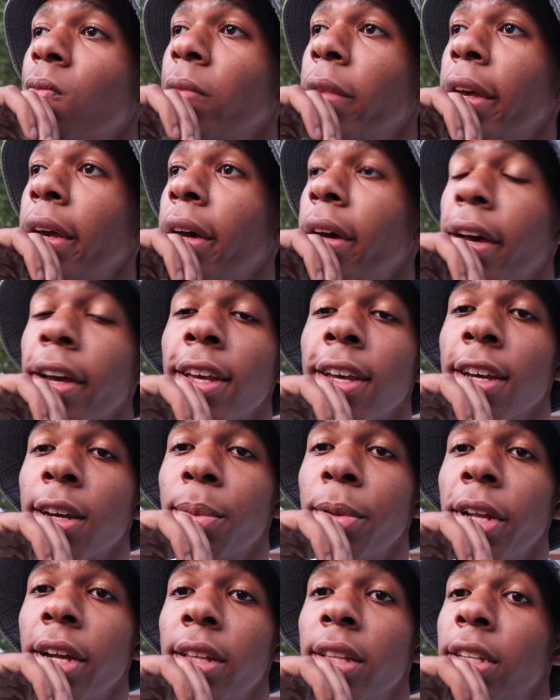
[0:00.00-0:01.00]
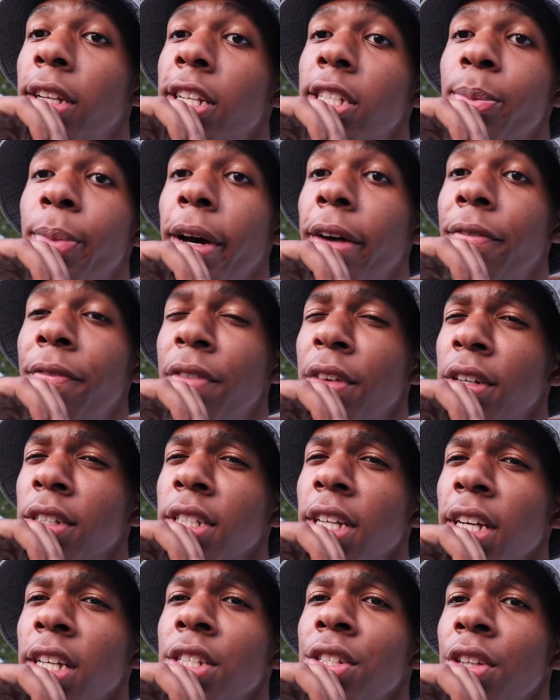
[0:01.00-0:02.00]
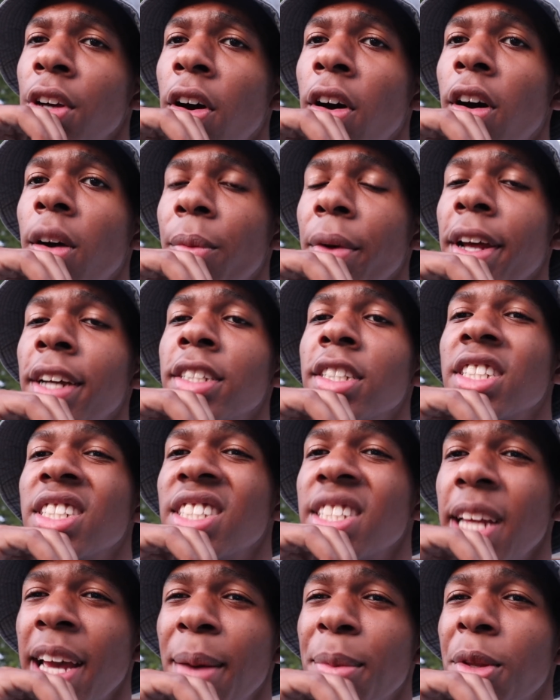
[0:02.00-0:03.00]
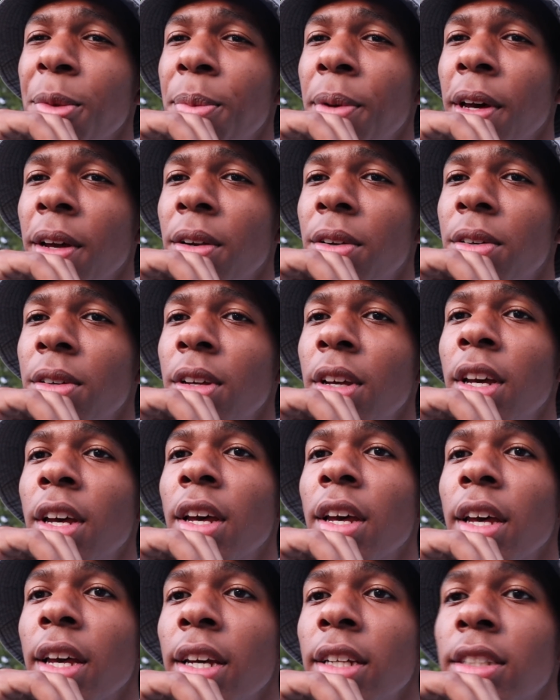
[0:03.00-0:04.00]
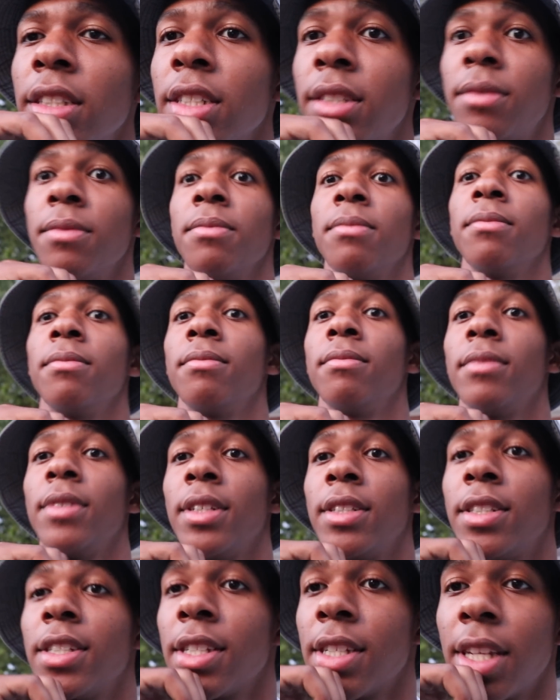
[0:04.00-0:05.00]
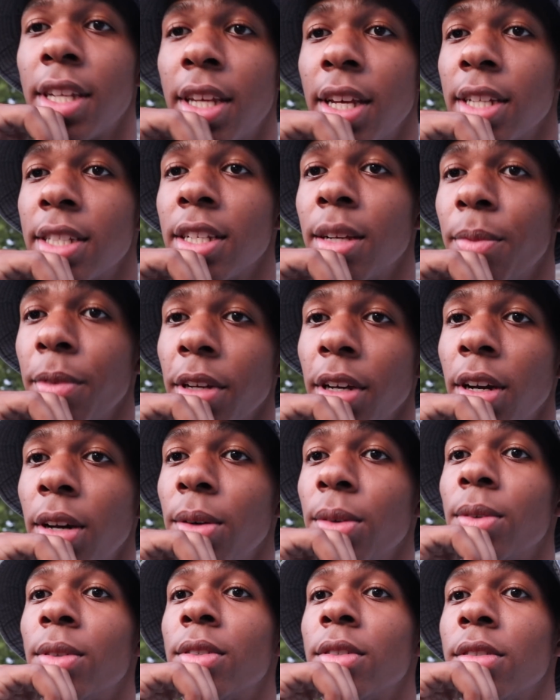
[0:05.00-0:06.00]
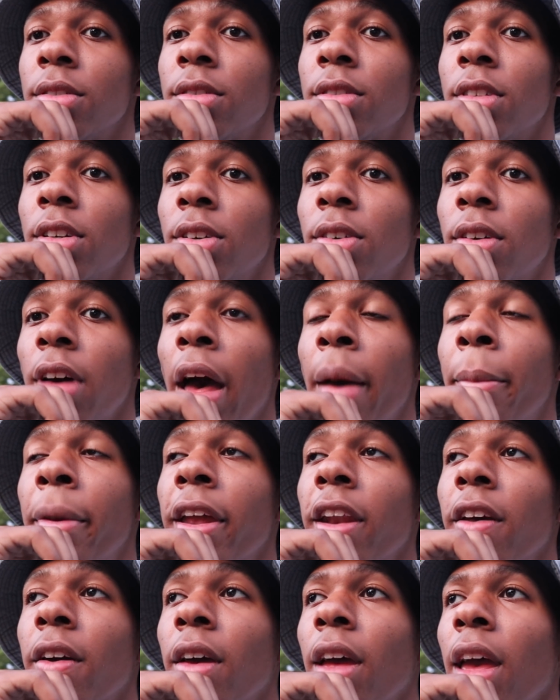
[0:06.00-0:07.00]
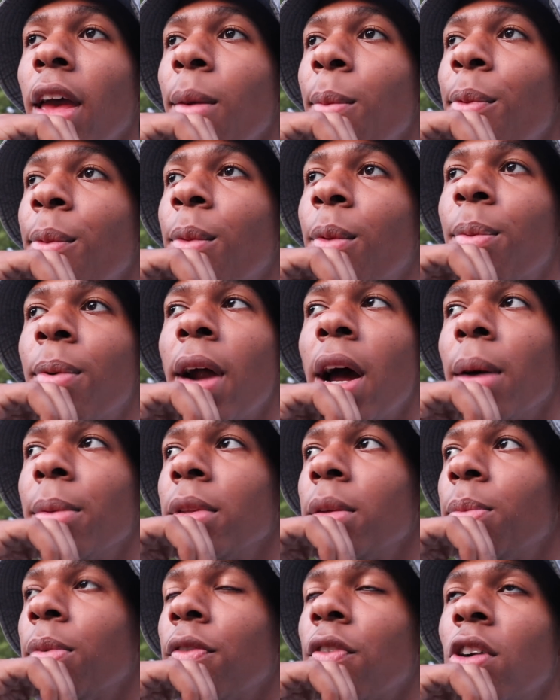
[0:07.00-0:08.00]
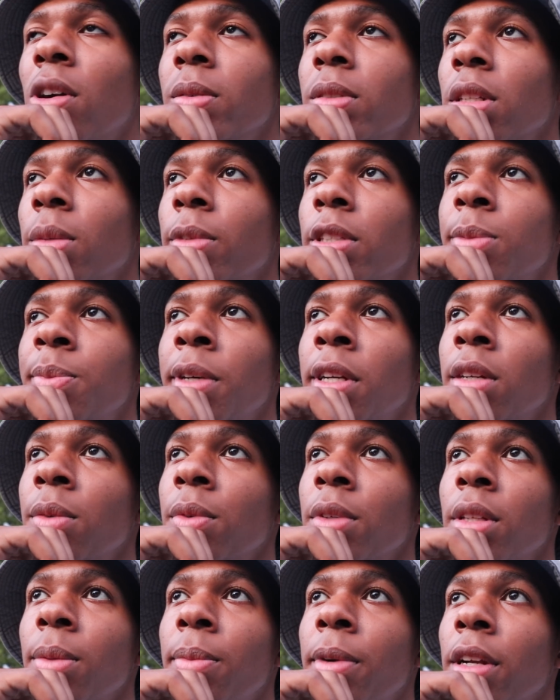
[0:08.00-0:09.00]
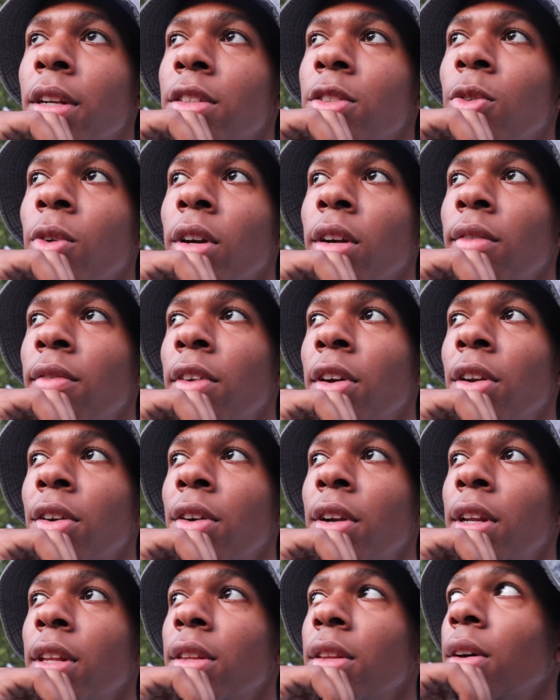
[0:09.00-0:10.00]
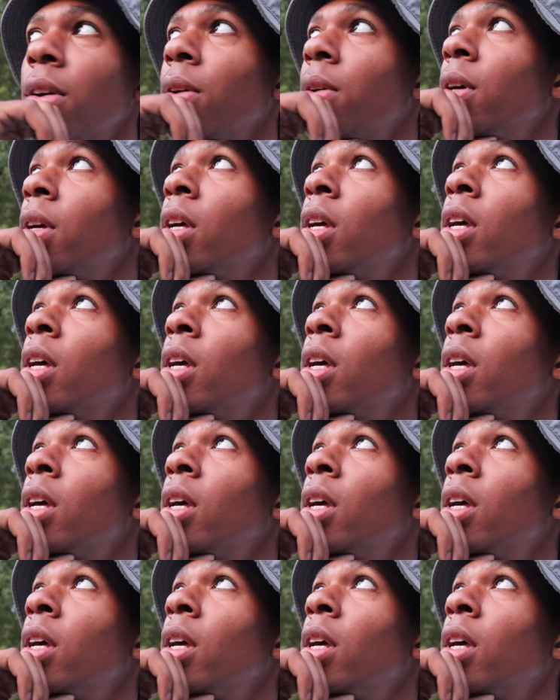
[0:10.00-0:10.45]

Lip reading: yeah, I can't complain. The dead spot feels like it's gone. When I just stab the pedal, it just gets up and goes. So I bet it will probably perform so much better with a better torque converter in it, though.